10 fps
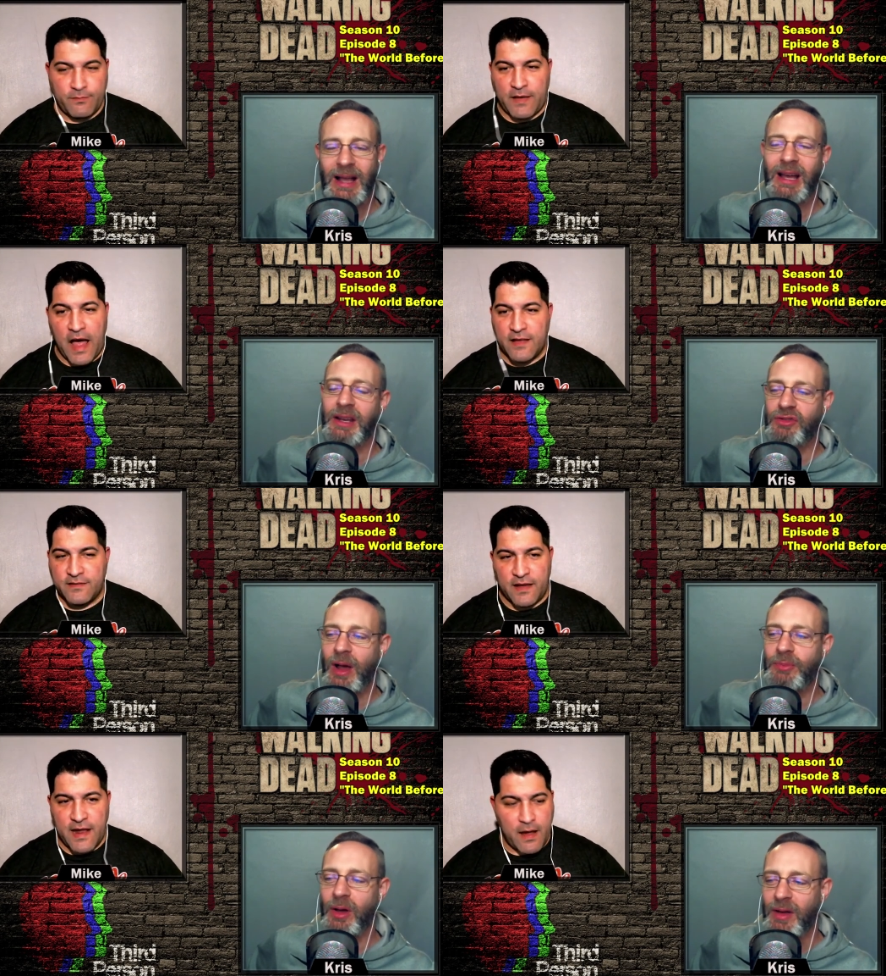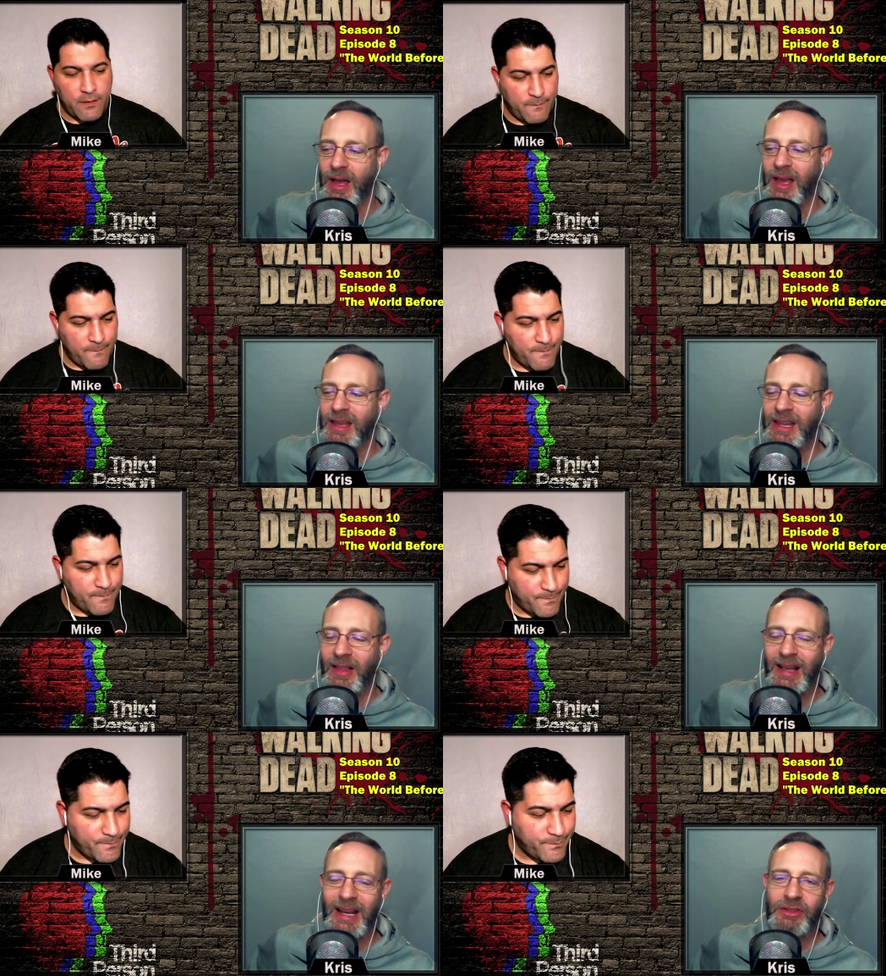Speaker 1: kind of dropped off. You know,
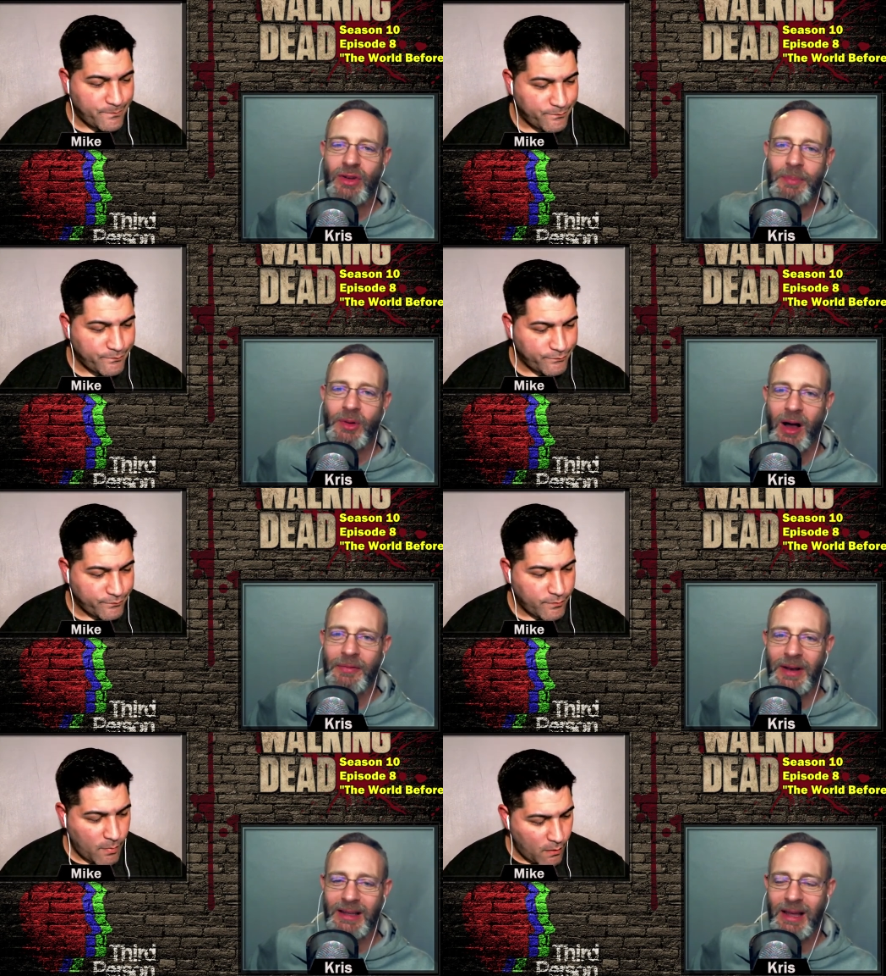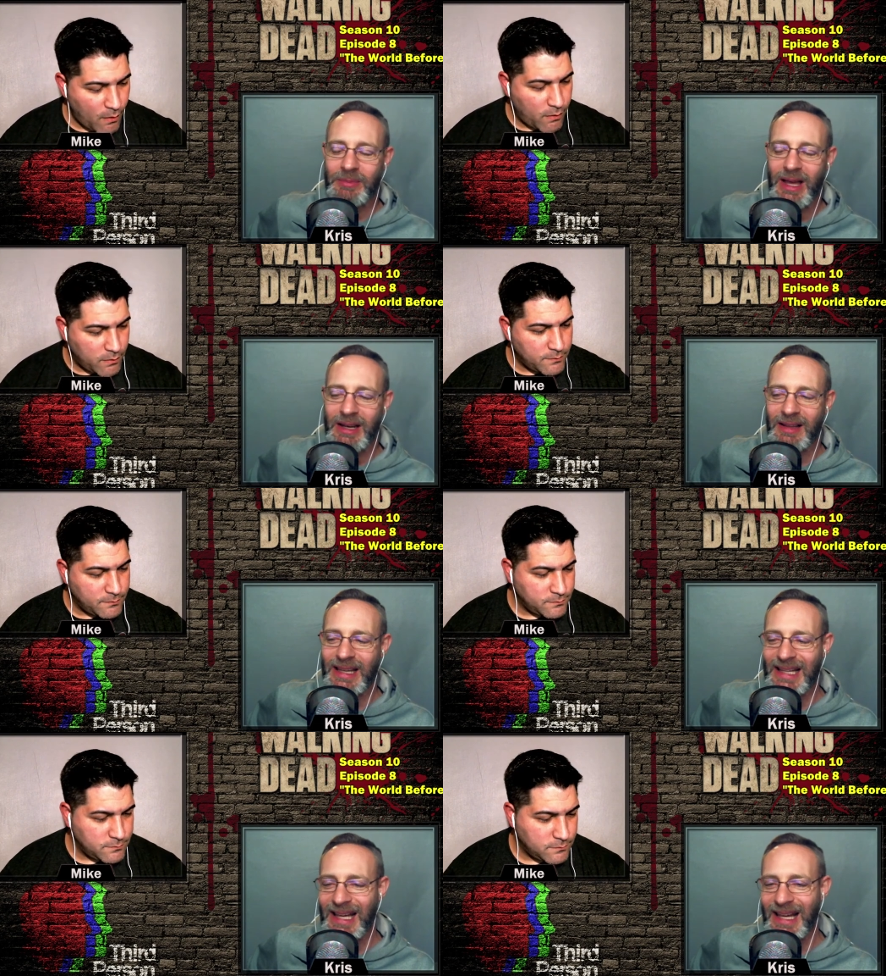that kind of dropped off, and I, am kind of
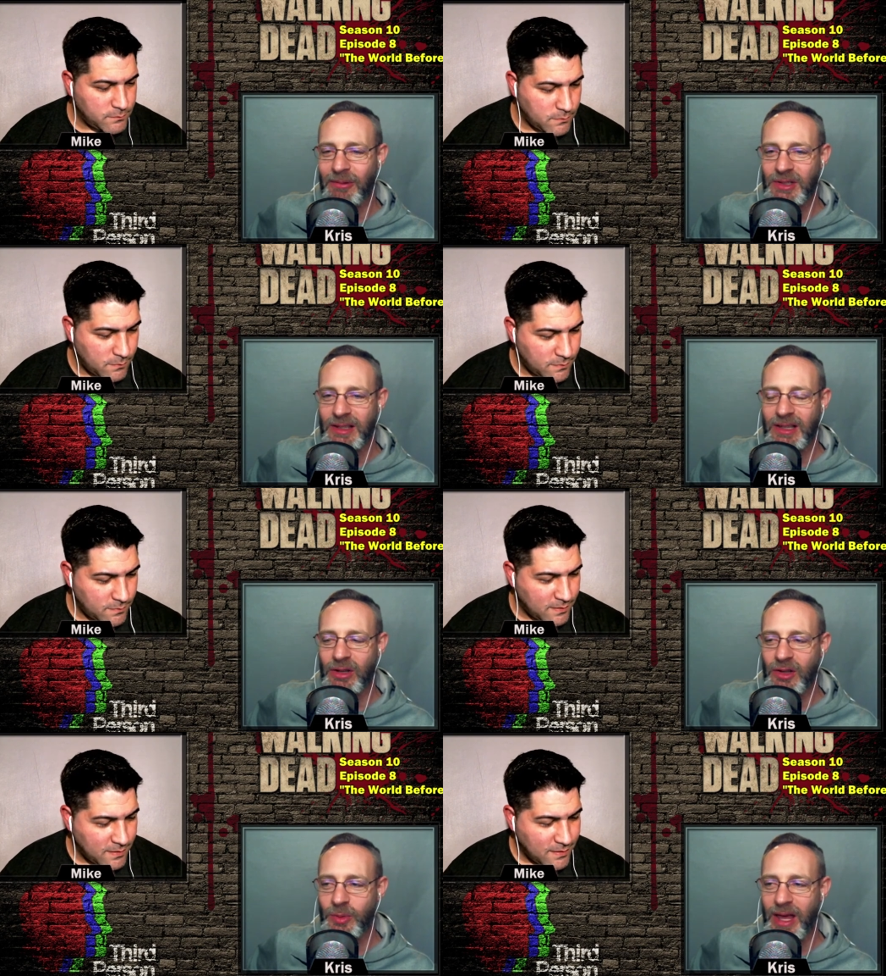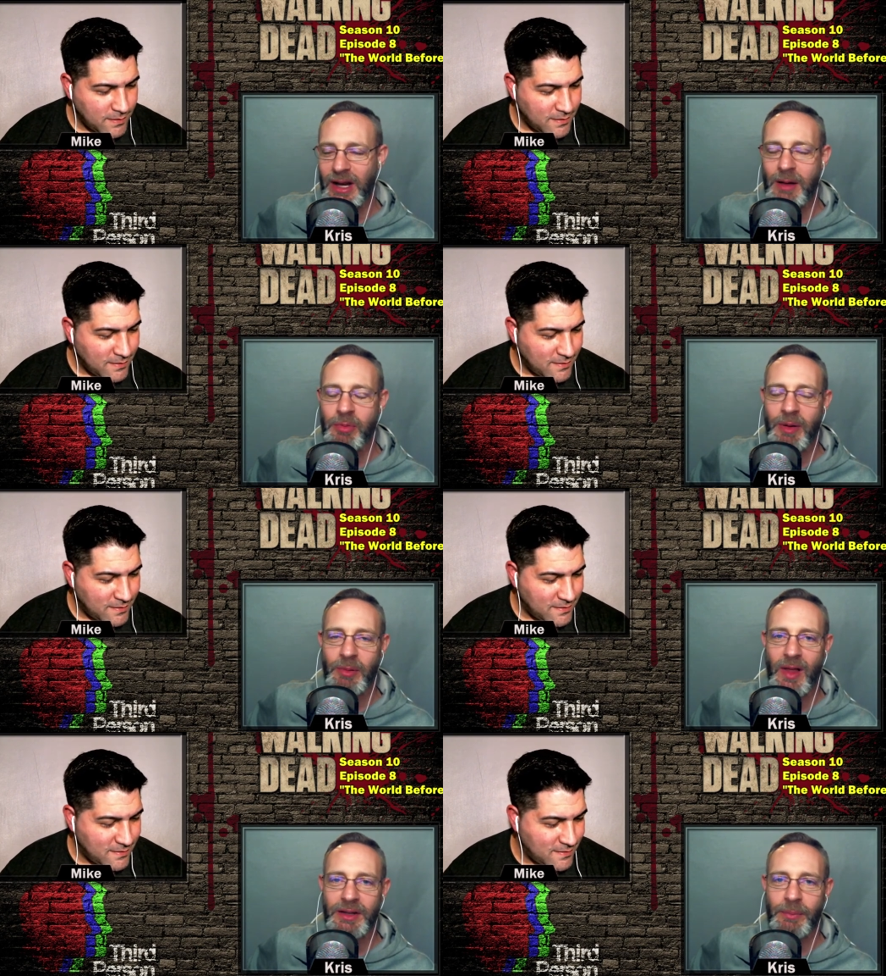like, ah, I wish I did because we had a couple
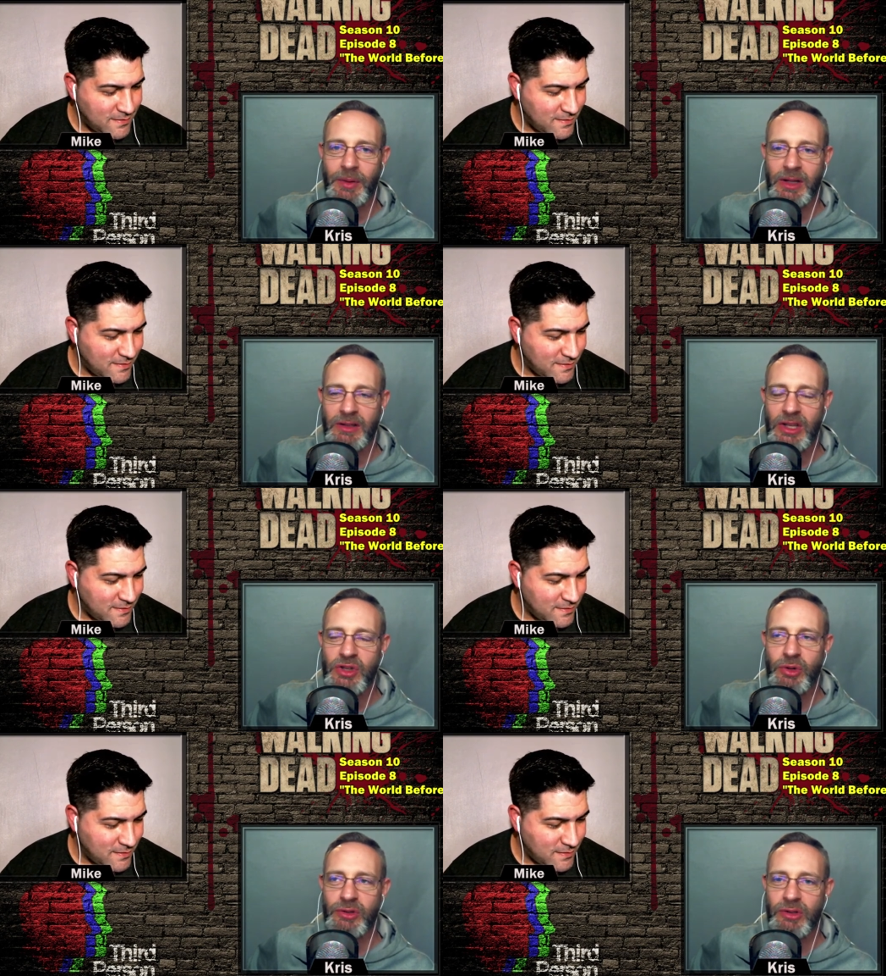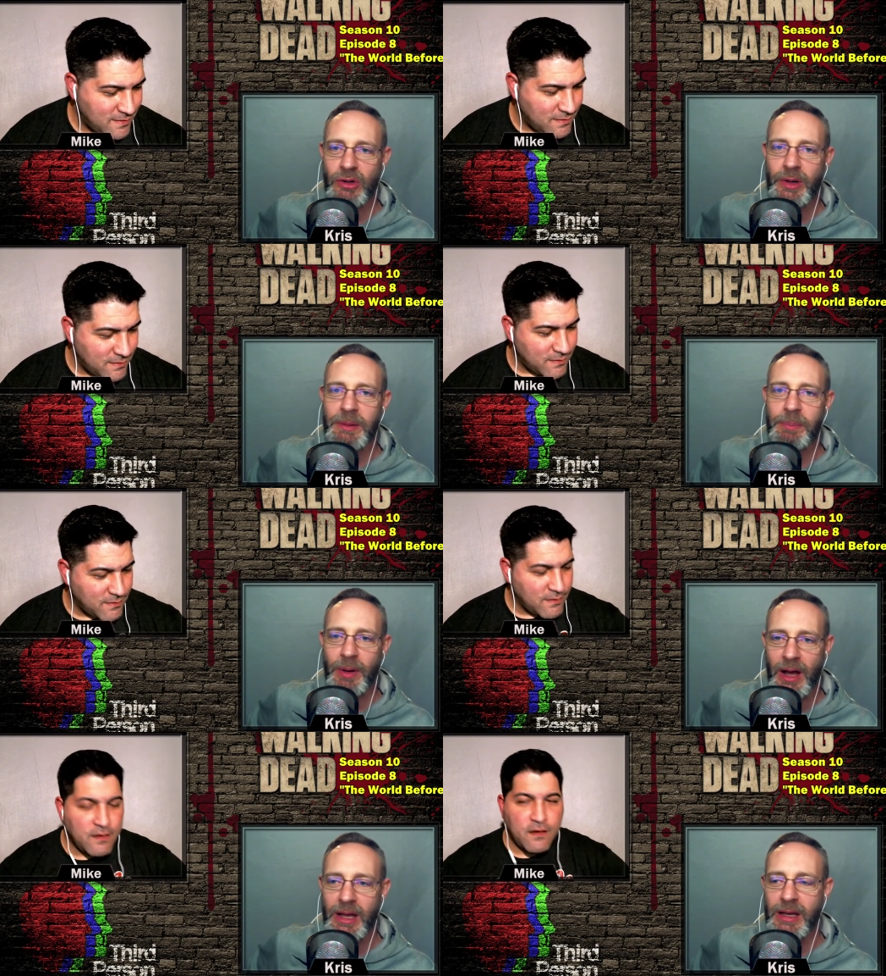people lined up to continue to do it,
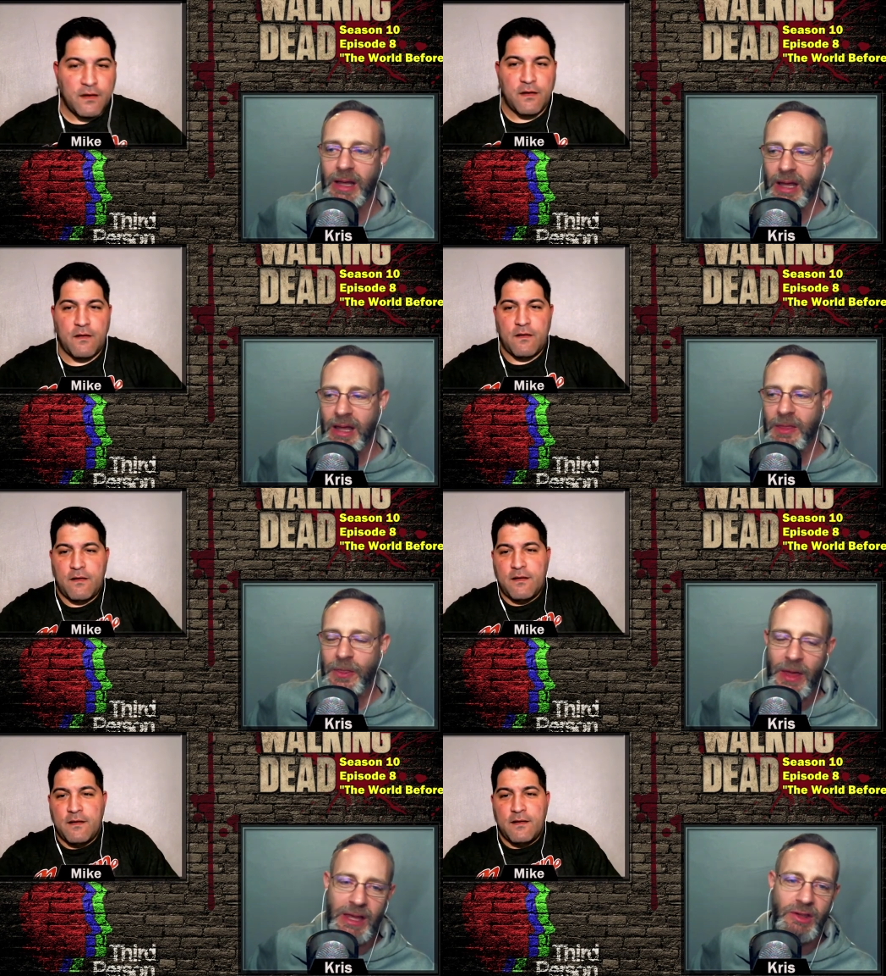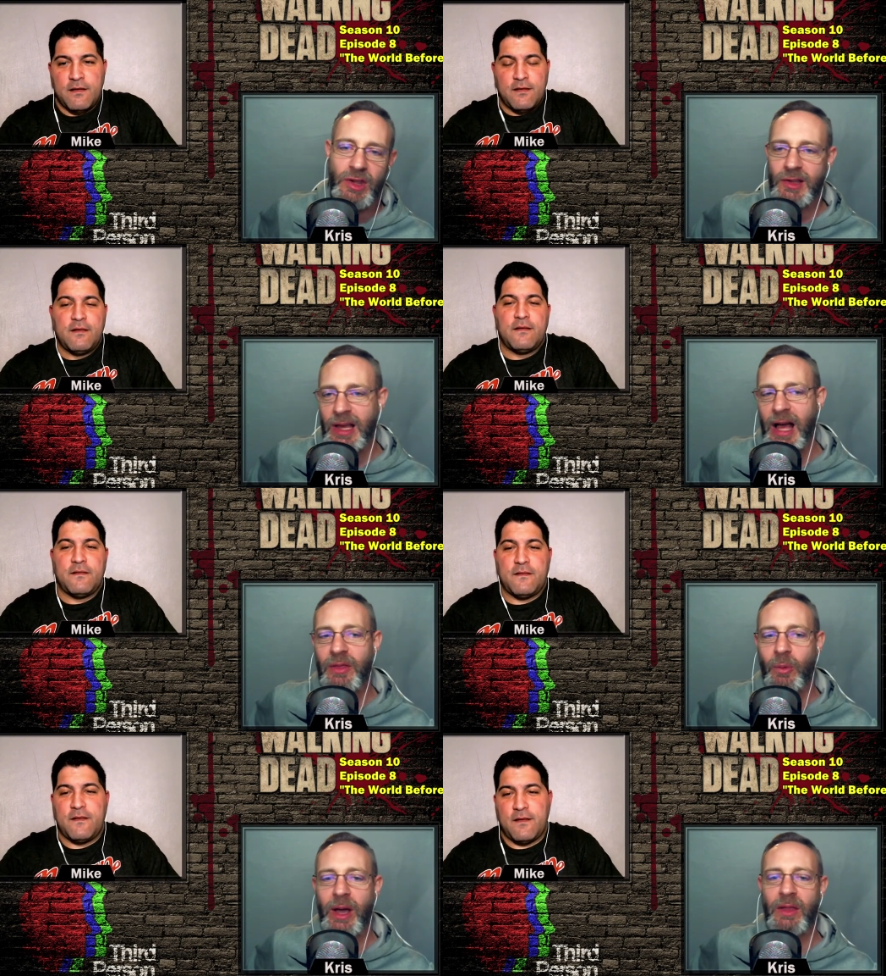but things just got in
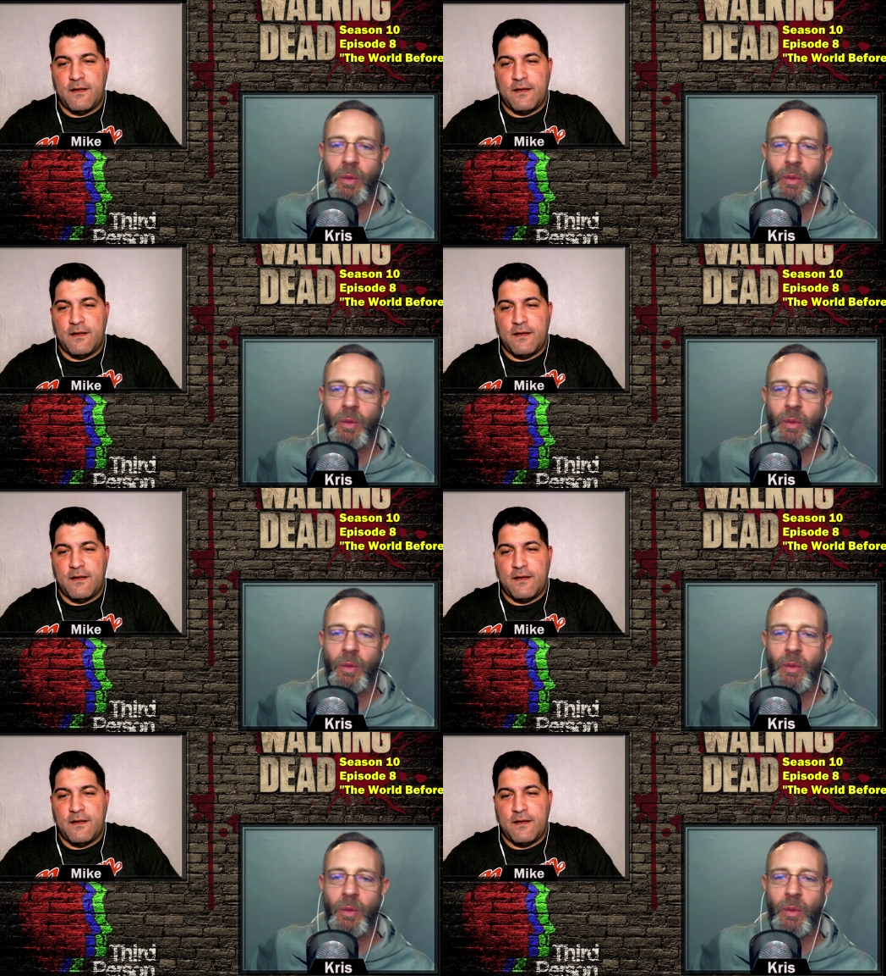the way.